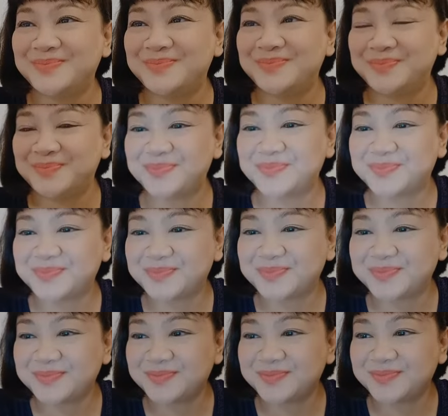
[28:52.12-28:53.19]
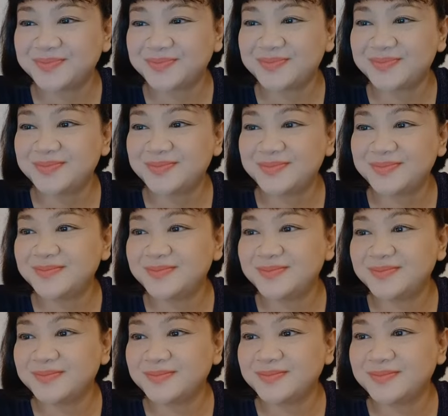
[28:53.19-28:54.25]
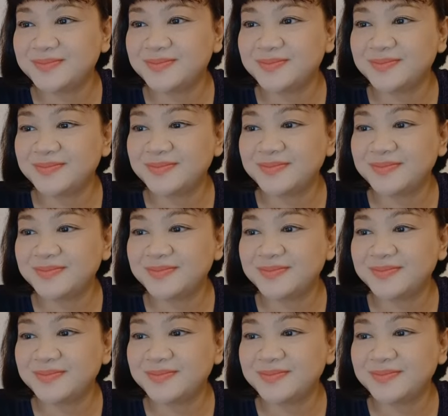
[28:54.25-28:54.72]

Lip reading: (no one is talking)